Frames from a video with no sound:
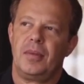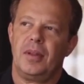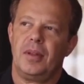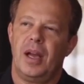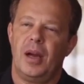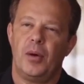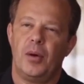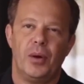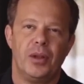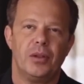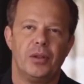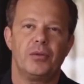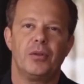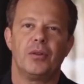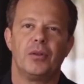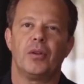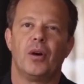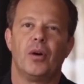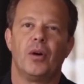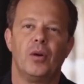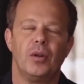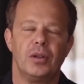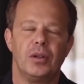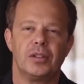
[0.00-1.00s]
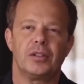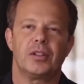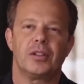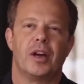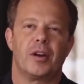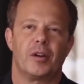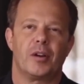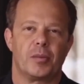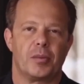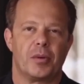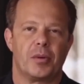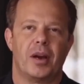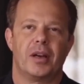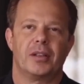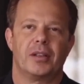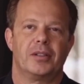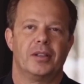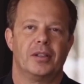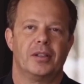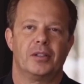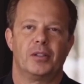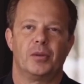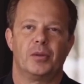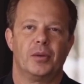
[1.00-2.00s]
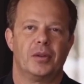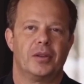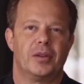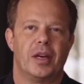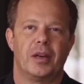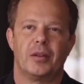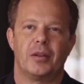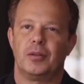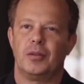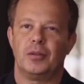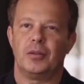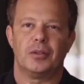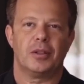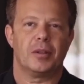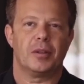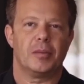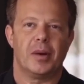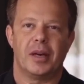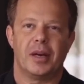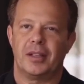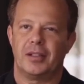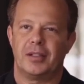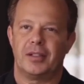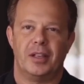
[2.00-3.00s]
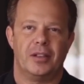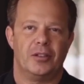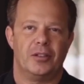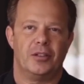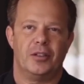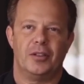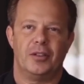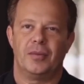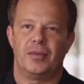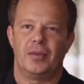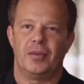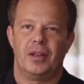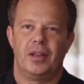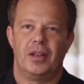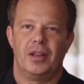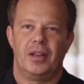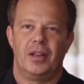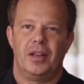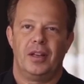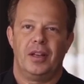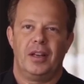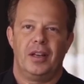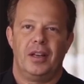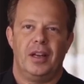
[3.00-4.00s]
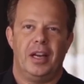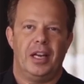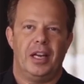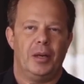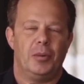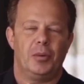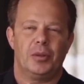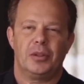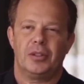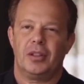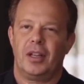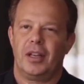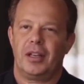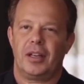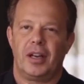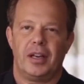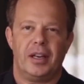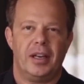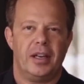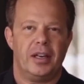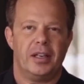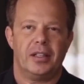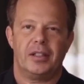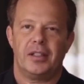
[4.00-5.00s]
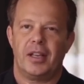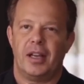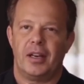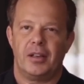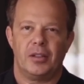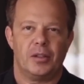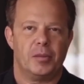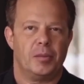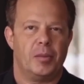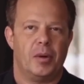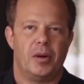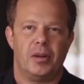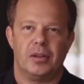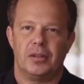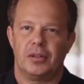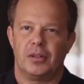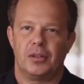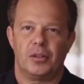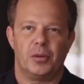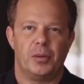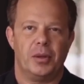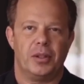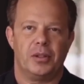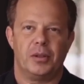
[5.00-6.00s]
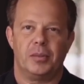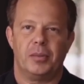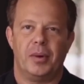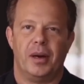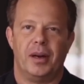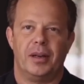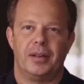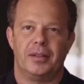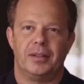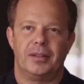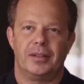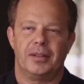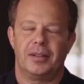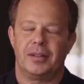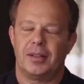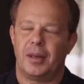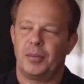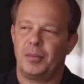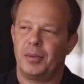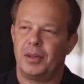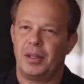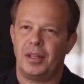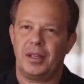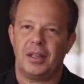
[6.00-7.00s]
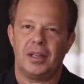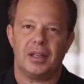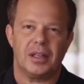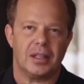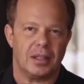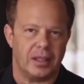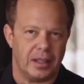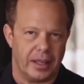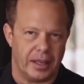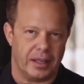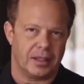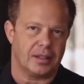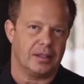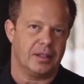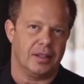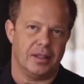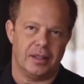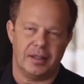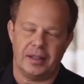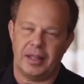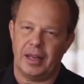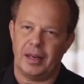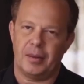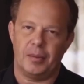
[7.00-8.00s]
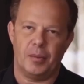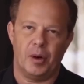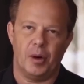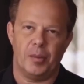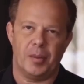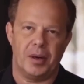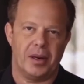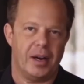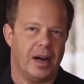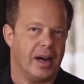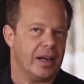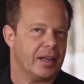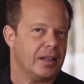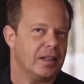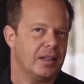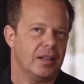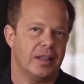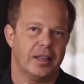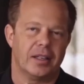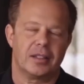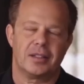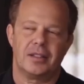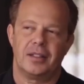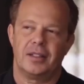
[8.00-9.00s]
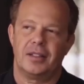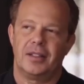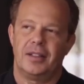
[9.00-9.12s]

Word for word: I went through the whole entire process without losing my attention. And it was like I hit a tennis ball in the sweet spot. Something clicked in that moment. I clicked.